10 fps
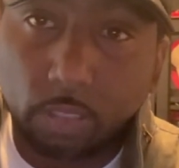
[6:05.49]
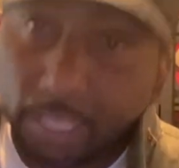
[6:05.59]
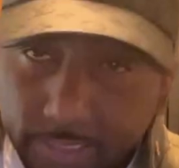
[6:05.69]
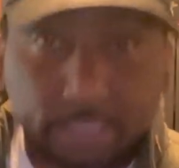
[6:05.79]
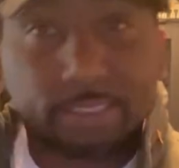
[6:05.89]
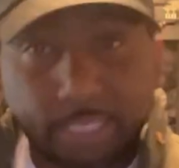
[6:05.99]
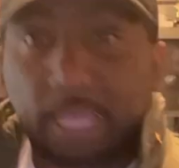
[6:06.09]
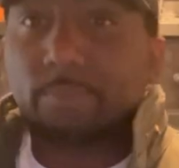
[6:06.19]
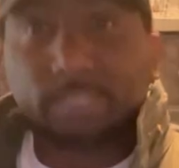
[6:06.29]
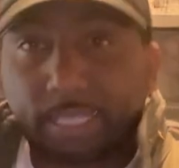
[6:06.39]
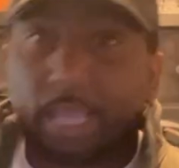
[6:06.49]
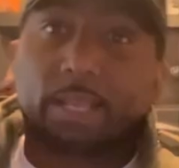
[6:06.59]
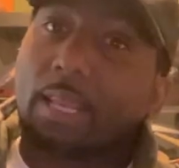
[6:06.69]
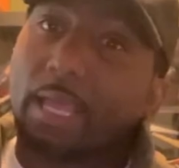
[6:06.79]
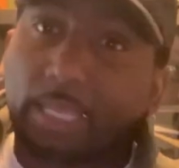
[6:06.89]
It's a damn shit. He
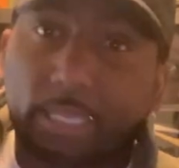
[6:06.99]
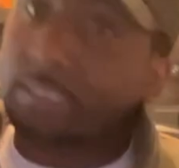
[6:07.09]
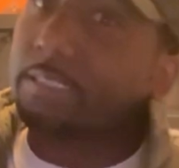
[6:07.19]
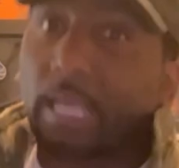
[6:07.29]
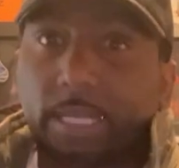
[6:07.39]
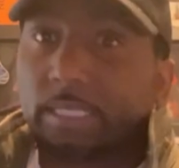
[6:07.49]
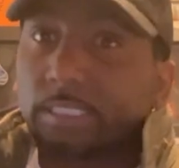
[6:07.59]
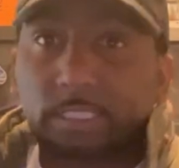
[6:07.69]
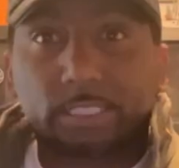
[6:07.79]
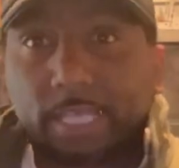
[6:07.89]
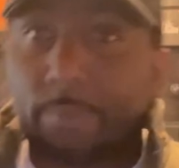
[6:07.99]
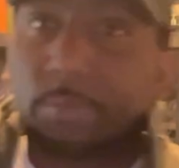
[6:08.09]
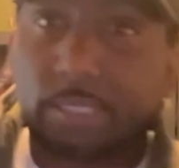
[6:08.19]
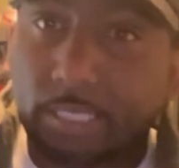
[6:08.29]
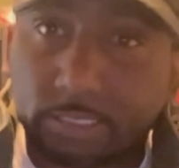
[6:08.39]
acting like he a Chinese or
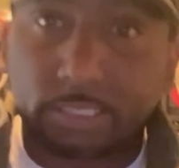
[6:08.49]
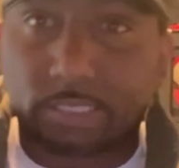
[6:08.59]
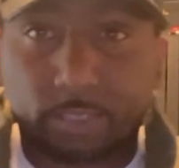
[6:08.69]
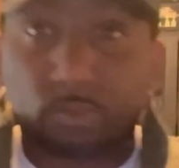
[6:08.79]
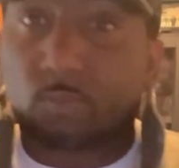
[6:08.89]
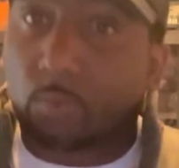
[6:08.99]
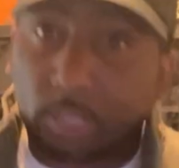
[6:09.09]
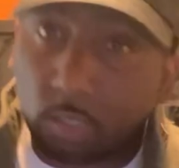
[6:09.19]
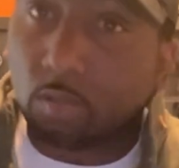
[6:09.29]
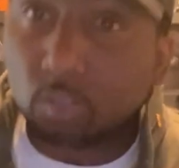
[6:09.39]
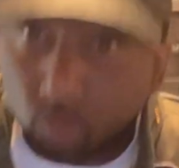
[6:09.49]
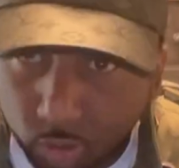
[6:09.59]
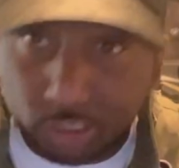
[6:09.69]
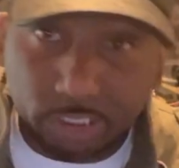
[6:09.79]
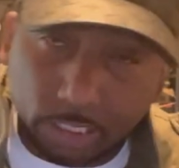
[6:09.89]
Japanese or something. Boy, you a
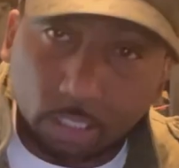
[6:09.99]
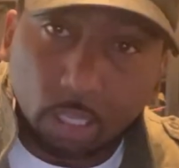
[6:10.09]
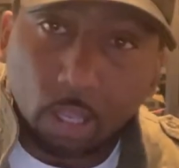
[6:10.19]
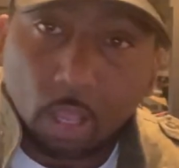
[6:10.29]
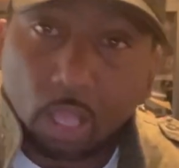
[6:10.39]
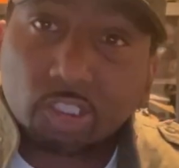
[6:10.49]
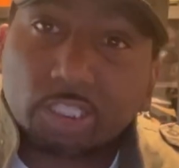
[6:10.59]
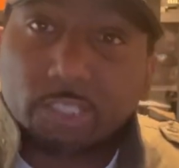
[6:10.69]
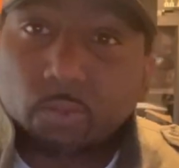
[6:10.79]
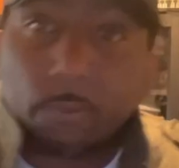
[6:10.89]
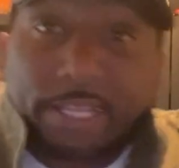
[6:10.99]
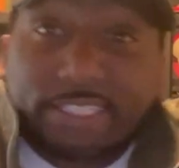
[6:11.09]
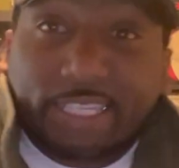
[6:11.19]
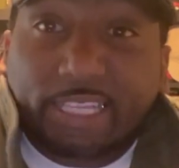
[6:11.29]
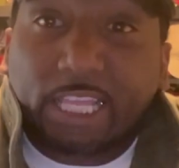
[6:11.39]
Nugent. Just
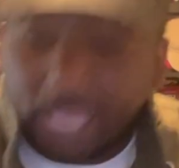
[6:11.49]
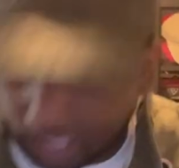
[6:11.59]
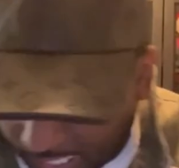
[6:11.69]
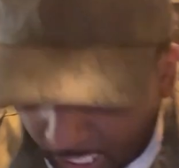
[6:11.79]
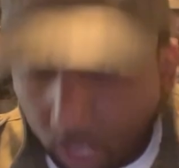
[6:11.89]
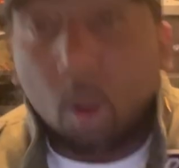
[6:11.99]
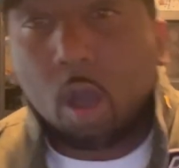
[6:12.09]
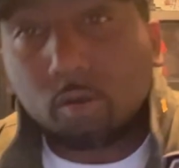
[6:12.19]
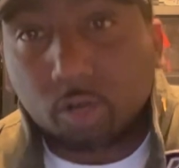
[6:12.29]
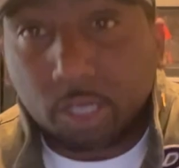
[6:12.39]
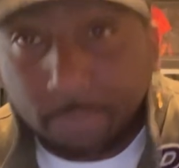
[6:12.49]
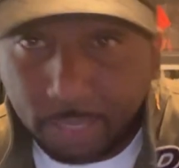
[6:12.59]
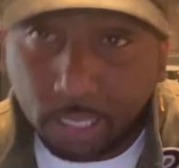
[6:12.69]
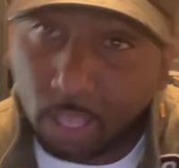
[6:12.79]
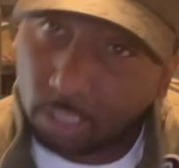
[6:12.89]
recently, he, he older than
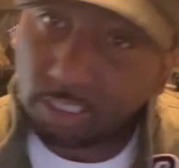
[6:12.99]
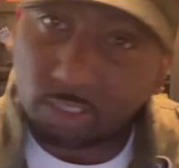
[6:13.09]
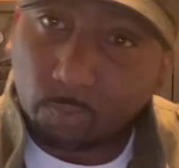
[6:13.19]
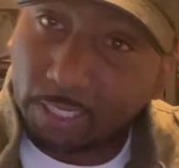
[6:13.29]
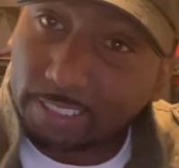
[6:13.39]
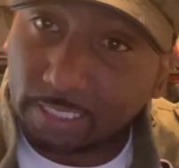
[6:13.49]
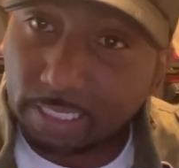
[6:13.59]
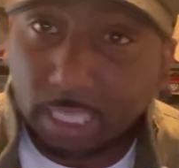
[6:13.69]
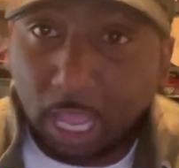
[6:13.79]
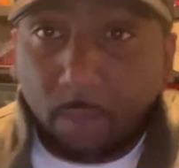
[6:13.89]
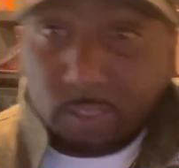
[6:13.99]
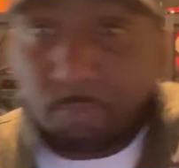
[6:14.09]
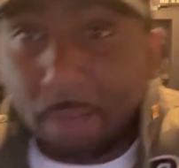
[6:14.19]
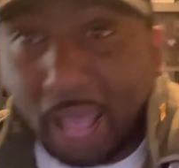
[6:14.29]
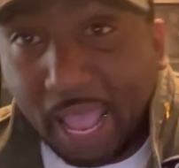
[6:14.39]
me. Just recently, y'all was
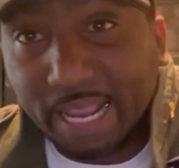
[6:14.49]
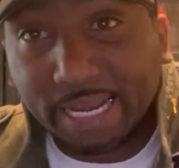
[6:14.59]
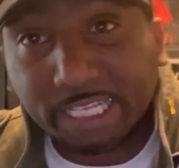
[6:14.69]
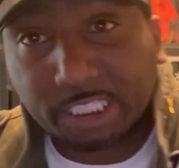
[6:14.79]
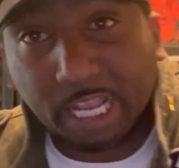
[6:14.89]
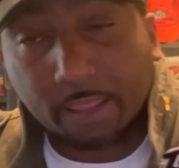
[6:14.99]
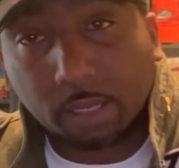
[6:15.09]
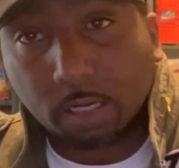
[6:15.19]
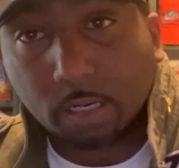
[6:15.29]
buying each other.